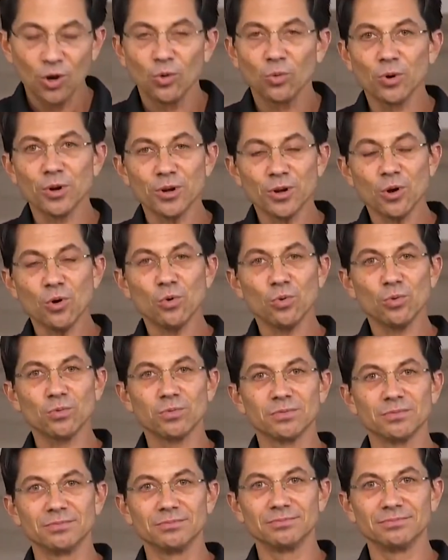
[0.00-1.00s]
we're going to go,
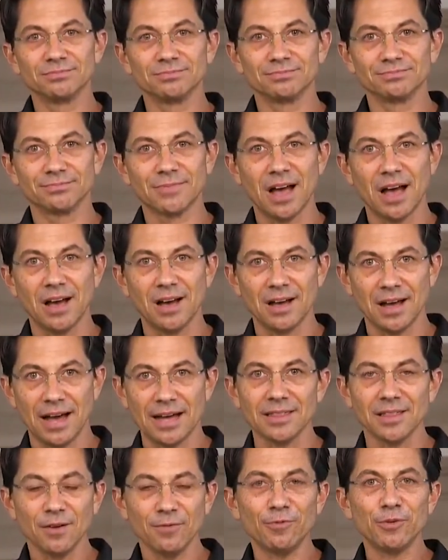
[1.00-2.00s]

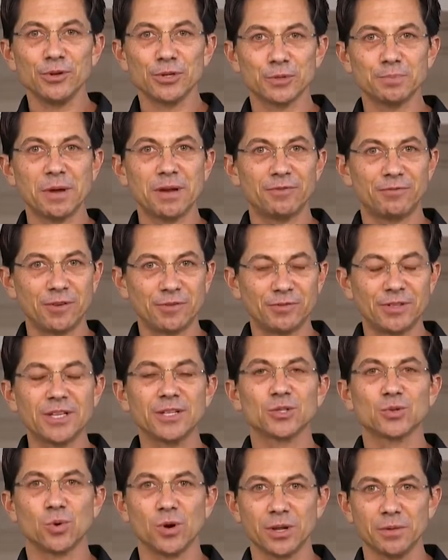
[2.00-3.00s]
I'd love for you to spend
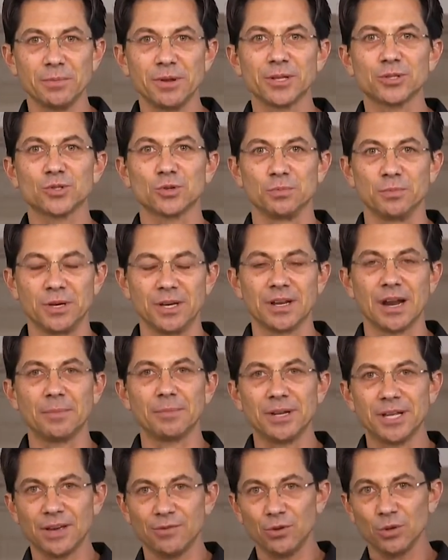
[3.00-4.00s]
15, 20 minutes with me, and I'm
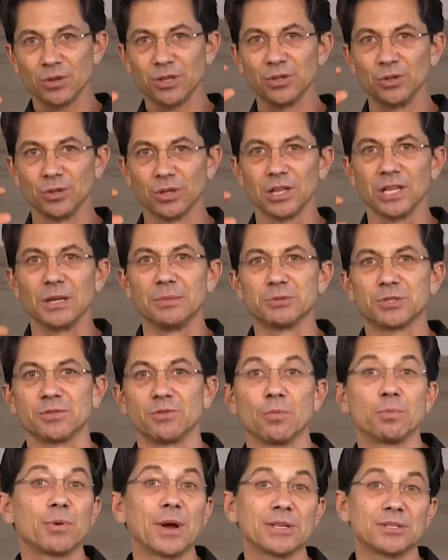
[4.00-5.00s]
going to give you a little glimpse of
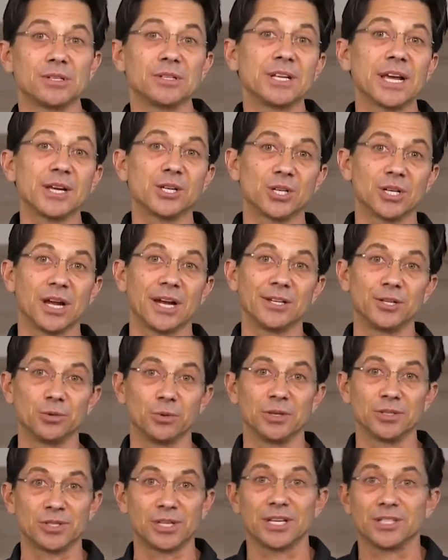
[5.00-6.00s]
a presentation I do
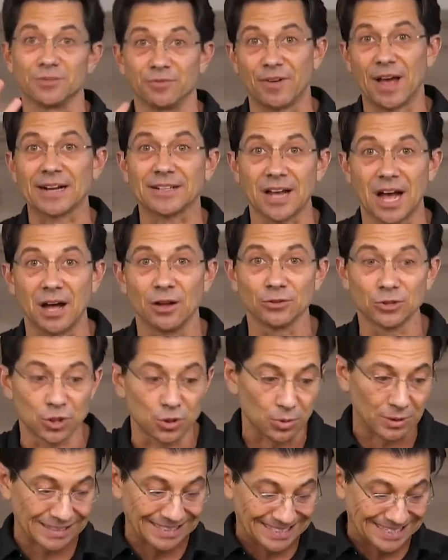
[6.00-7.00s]
on stage. In fact, I'll
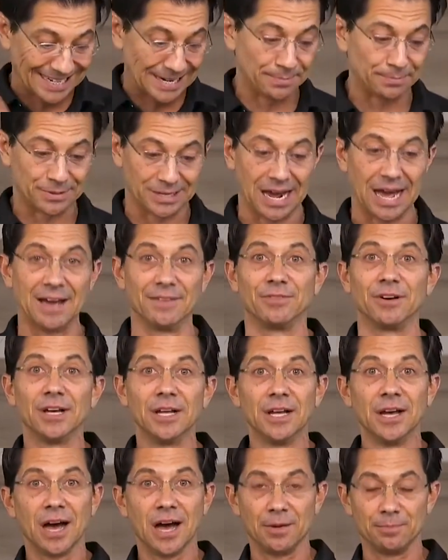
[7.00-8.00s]
do a deep dive
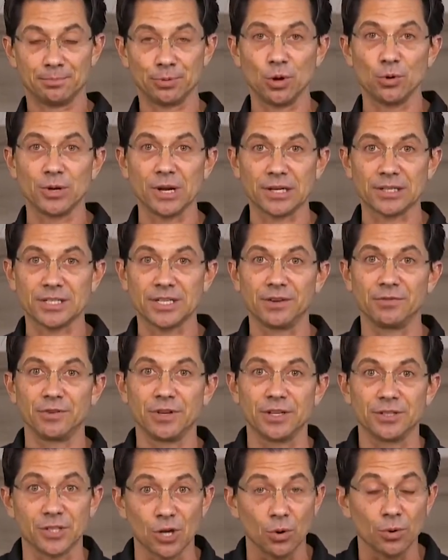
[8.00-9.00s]
on
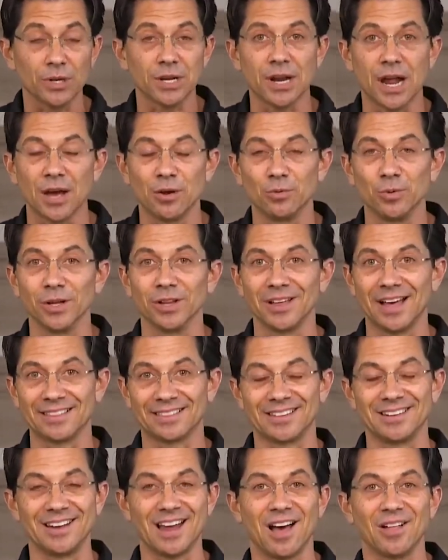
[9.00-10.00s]
productivity. Tony and I will at
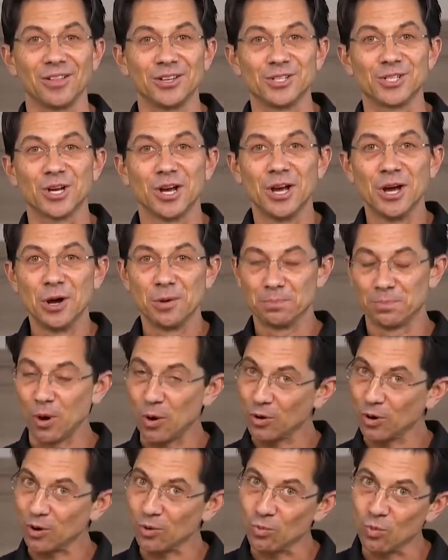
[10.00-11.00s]
the Knowledge
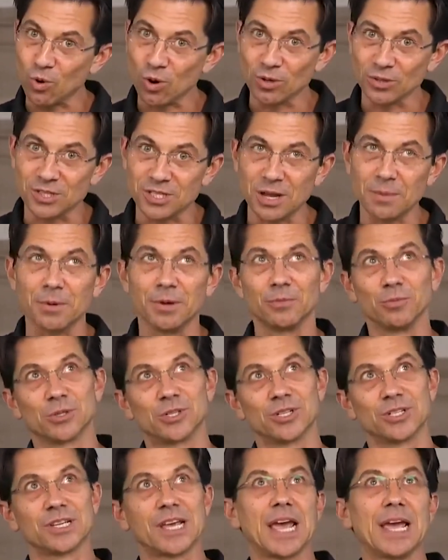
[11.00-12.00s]
Broker World Summit,
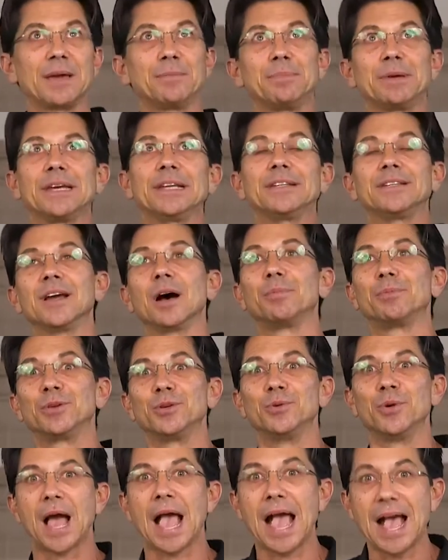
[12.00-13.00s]
which is
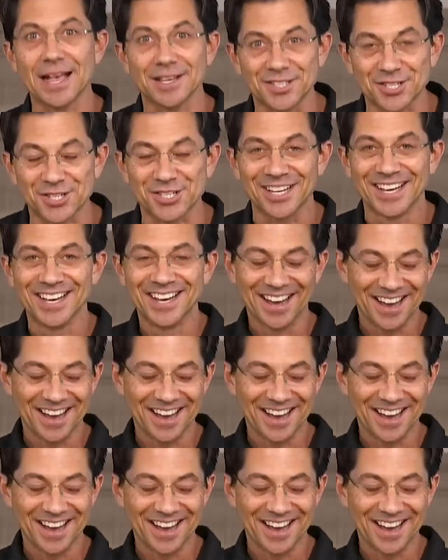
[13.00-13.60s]
KBWS.